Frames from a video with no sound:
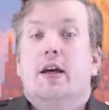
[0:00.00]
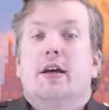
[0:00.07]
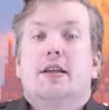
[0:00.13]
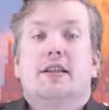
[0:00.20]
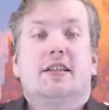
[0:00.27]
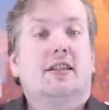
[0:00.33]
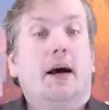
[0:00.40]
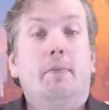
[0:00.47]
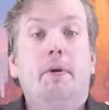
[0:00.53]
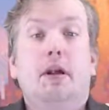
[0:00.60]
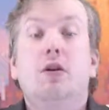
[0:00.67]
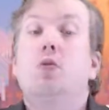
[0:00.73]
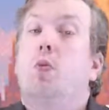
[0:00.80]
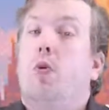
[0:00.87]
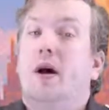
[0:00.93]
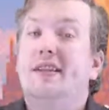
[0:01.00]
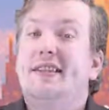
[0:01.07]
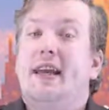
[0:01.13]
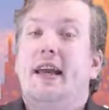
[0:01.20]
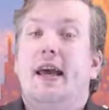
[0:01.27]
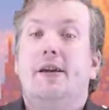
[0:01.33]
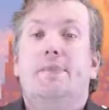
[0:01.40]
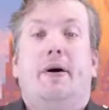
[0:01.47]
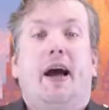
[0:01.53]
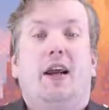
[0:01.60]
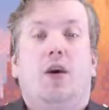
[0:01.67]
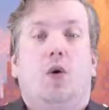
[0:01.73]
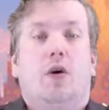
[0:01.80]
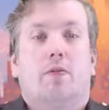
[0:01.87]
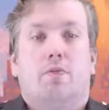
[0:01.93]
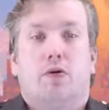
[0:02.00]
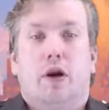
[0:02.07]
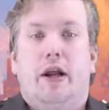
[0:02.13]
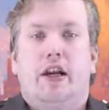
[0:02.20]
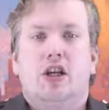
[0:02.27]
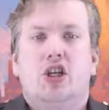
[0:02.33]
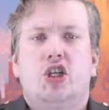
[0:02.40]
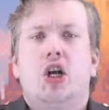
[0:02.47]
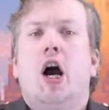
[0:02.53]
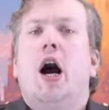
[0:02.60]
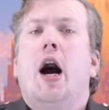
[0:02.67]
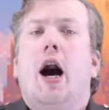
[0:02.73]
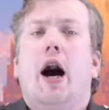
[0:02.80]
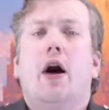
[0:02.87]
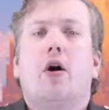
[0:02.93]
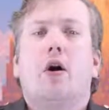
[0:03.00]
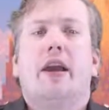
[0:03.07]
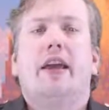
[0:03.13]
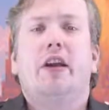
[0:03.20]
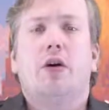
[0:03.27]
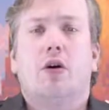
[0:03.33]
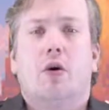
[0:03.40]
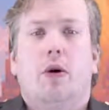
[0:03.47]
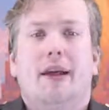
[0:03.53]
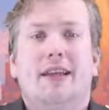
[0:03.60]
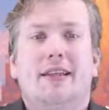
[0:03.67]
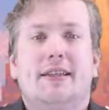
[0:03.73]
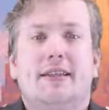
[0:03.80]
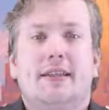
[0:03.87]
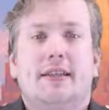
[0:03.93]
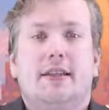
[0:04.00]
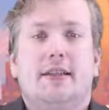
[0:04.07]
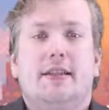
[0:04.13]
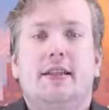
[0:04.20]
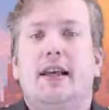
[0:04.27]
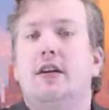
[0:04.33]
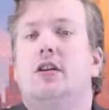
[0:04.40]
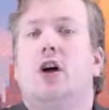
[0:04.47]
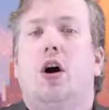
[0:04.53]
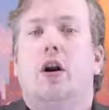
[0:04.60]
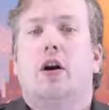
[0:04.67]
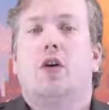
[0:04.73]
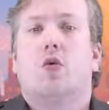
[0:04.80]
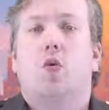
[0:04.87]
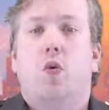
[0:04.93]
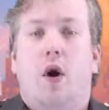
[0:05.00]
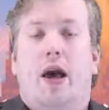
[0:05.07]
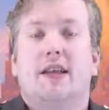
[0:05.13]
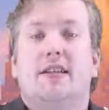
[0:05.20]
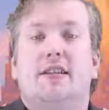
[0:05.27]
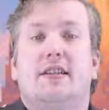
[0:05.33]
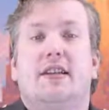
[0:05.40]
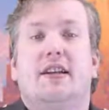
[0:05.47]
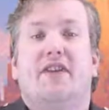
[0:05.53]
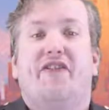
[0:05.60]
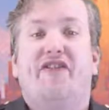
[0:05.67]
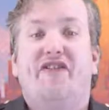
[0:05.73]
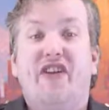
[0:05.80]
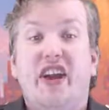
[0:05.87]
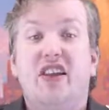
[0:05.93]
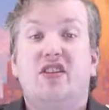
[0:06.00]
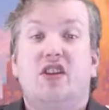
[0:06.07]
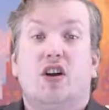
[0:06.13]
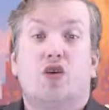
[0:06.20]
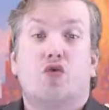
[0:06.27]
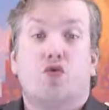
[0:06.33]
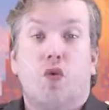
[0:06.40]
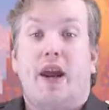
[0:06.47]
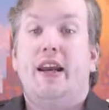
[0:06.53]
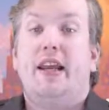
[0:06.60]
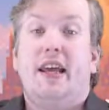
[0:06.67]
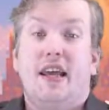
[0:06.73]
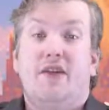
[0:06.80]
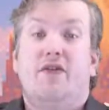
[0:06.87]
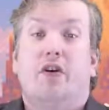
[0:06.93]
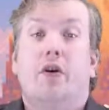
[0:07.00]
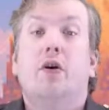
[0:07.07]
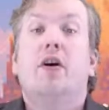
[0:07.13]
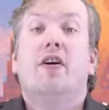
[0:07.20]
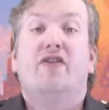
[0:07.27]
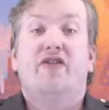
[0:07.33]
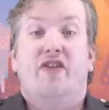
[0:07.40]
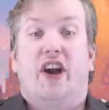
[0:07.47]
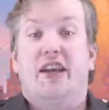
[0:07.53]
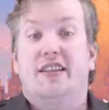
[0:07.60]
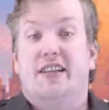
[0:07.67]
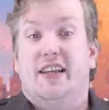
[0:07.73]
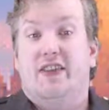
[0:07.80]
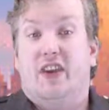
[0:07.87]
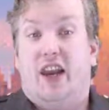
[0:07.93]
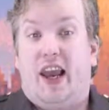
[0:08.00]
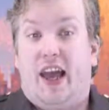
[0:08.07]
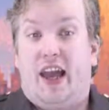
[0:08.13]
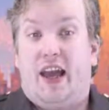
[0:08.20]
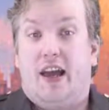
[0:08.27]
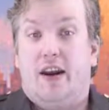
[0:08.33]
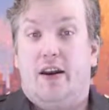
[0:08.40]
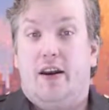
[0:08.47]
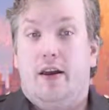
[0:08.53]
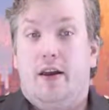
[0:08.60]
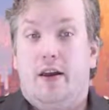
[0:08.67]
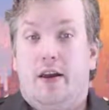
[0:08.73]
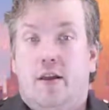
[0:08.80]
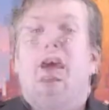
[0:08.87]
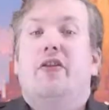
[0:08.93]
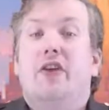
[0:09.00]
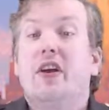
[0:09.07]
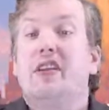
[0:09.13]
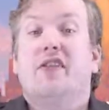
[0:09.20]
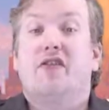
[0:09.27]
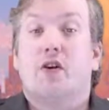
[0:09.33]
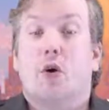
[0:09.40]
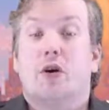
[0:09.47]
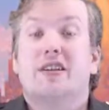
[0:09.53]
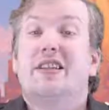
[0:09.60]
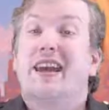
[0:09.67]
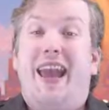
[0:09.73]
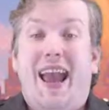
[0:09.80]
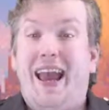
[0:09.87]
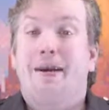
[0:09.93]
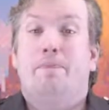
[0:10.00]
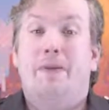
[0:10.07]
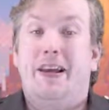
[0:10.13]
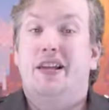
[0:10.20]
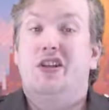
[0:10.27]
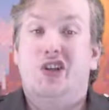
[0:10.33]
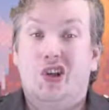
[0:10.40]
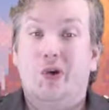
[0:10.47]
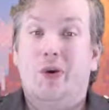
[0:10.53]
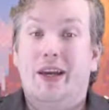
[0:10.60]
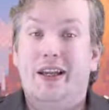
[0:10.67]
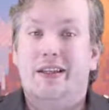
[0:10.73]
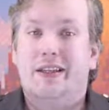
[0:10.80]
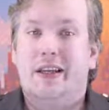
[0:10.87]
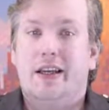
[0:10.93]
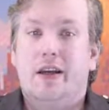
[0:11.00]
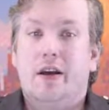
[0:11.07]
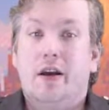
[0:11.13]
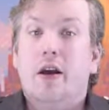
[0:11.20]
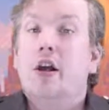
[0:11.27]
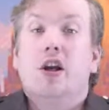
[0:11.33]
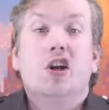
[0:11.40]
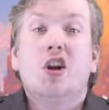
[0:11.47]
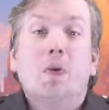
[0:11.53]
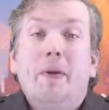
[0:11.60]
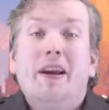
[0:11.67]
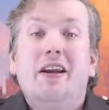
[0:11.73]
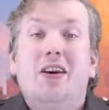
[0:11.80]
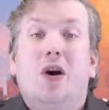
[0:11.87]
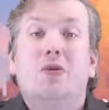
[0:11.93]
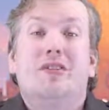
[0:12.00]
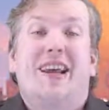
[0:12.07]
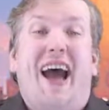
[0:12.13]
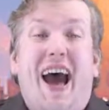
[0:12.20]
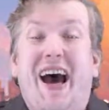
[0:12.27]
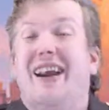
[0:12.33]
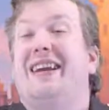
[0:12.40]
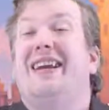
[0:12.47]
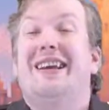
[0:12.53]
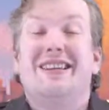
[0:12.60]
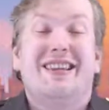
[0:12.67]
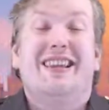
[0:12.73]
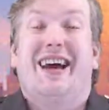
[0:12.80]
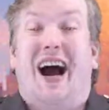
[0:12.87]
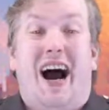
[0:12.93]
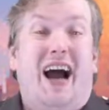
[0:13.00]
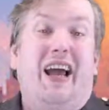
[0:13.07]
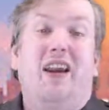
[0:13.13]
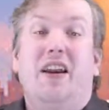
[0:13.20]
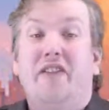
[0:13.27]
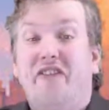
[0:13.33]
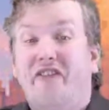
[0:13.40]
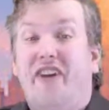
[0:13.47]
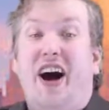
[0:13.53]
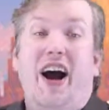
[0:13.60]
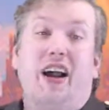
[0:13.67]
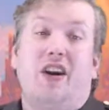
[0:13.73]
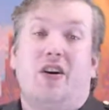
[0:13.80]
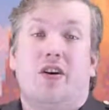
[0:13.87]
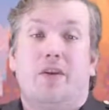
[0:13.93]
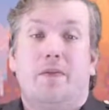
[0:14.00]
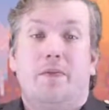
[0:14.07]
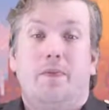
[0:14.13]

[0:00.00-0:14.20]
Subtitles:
Summoned once again by Lord British, our hero is sent on a quest to defeat the great evil facing the land. This, of course, can't be too easy. Nobody knows how to get to the Isle of Fire.